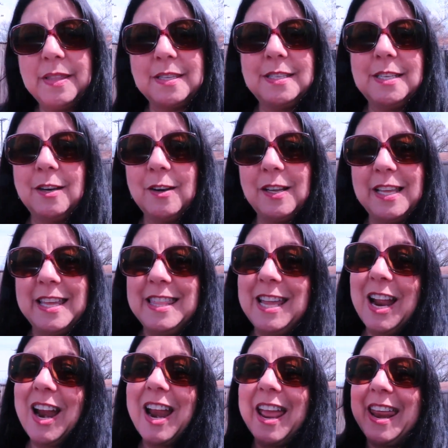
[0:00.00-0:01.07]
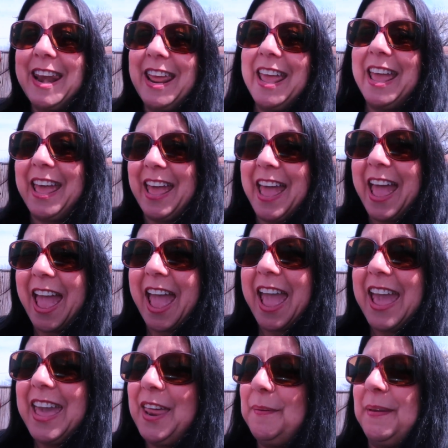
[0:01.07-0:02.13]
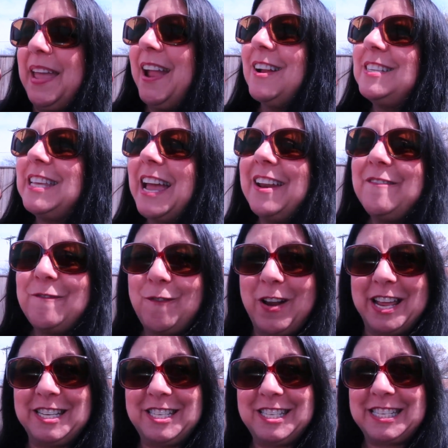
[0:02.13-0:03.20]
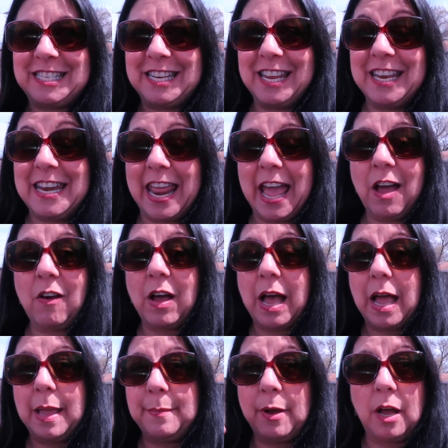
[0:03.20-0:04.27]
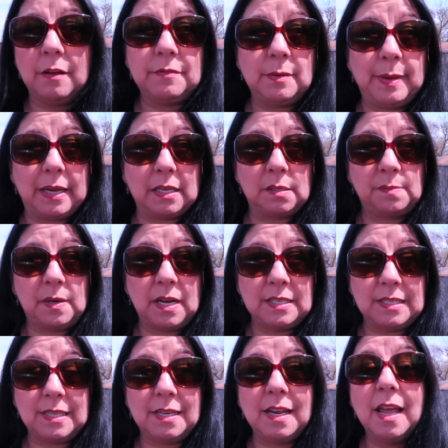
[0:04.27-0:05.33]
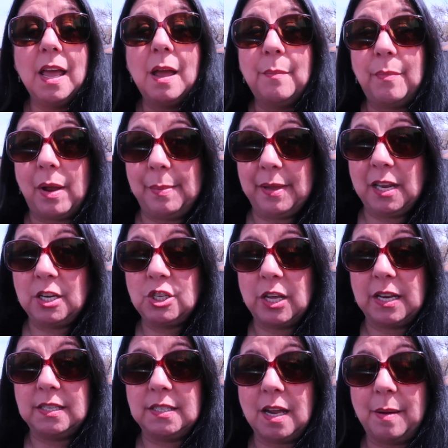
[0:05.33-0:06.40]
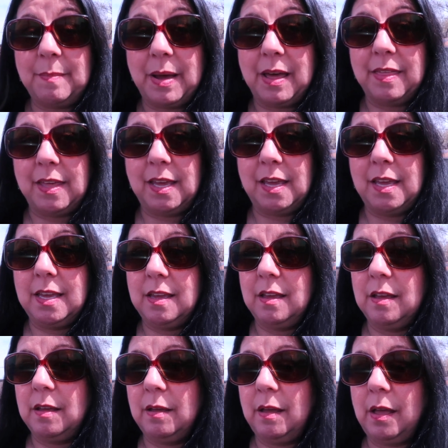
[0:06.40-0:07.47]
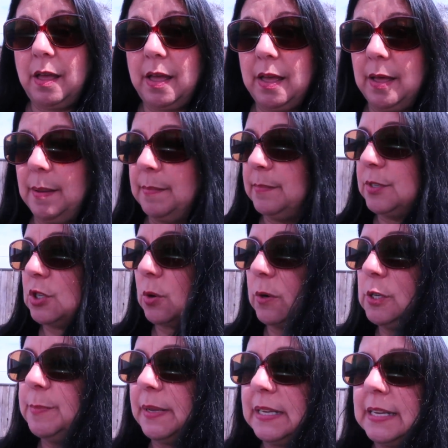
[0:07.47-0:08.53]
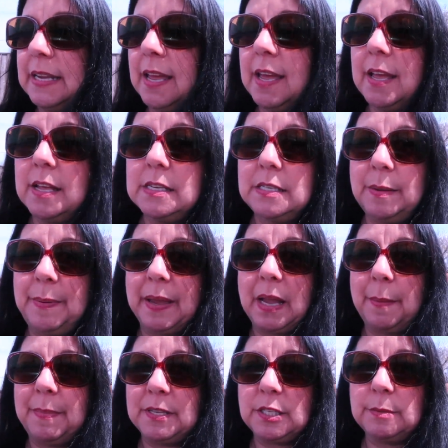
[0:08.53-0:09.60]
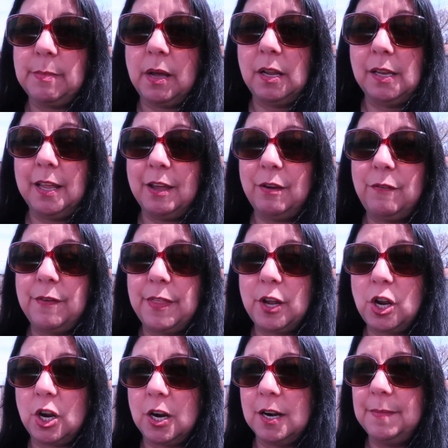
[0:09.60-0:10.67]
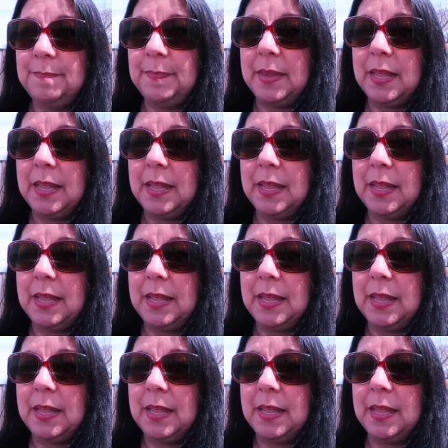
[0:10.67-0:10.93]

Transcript: put the cereal in there and it'll be airtight and fresh. Now I am off to make a deposit. Probably gonna try to stop by the um, storage building to pick up a small load for the car